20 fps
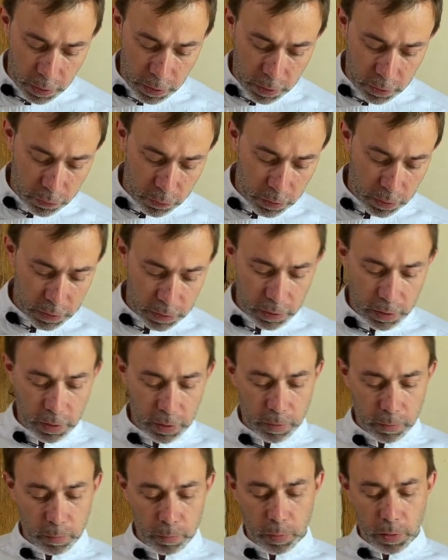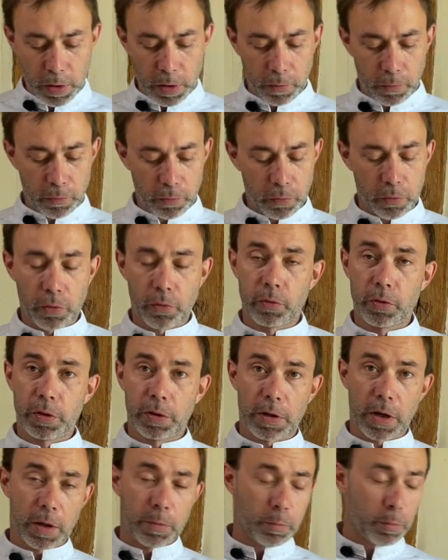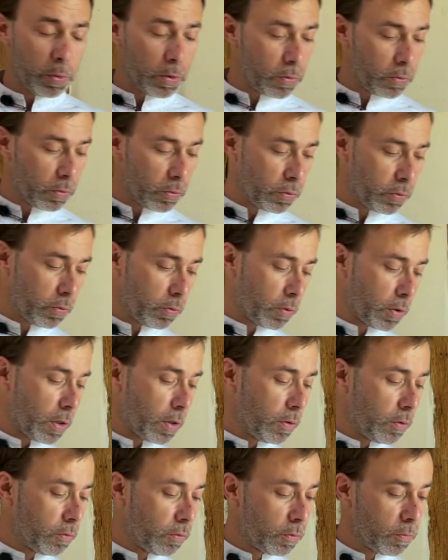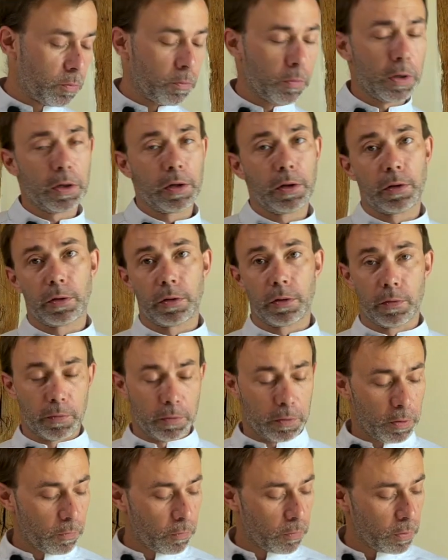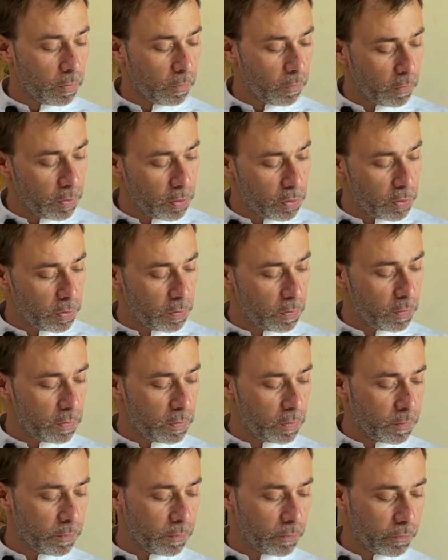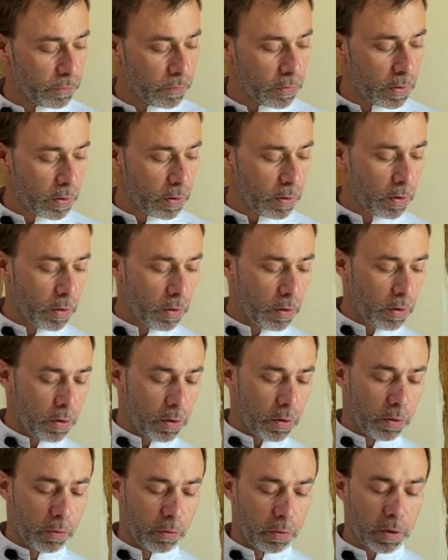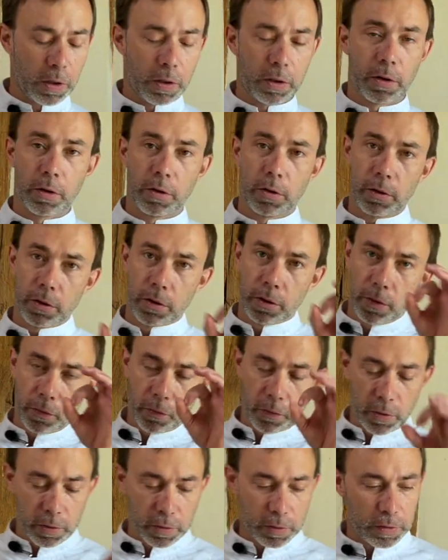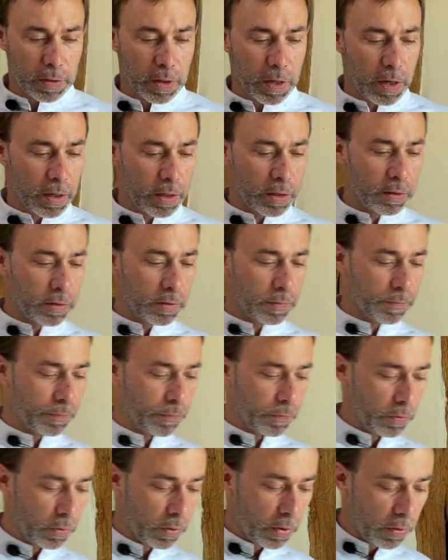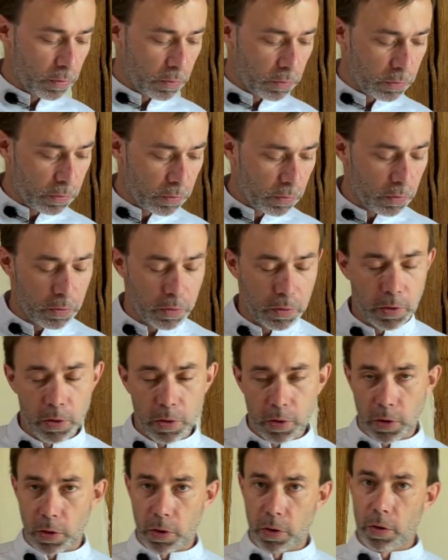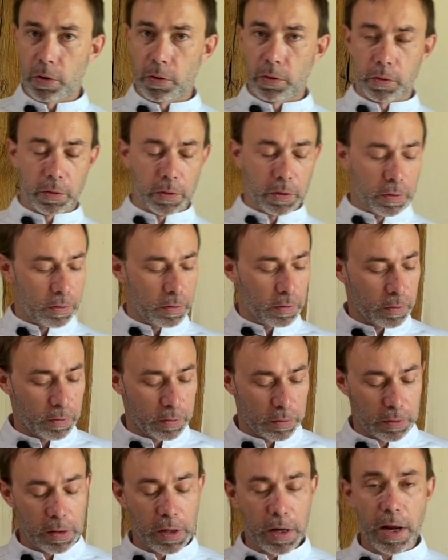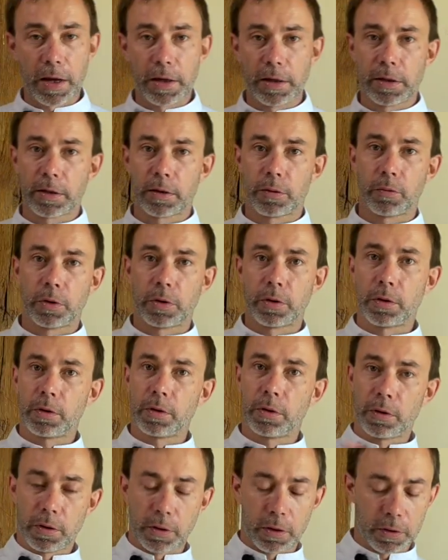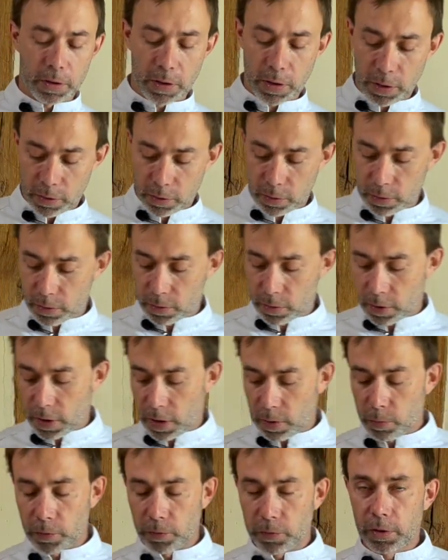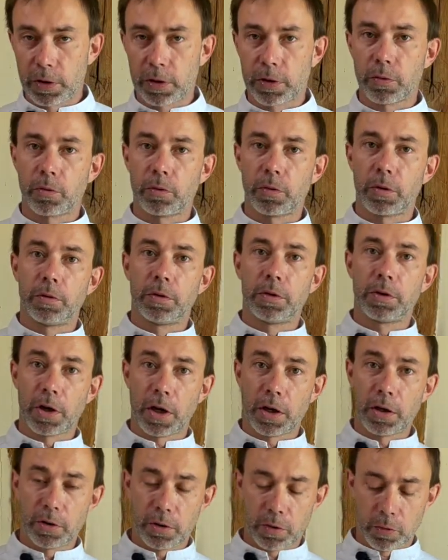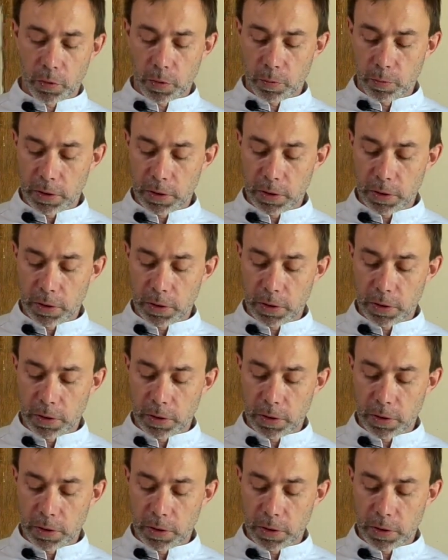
interesting and playful recipe because you can use many different fishes. You can cut different size. You can also cut in slice. In this case, the name of dish will change. It will be